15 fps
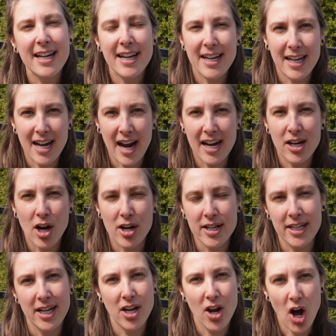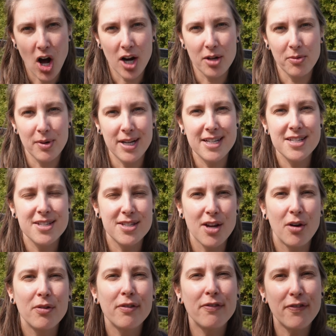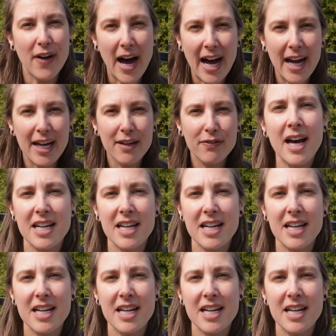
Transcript: and I garden in Ottawa, Zone 5.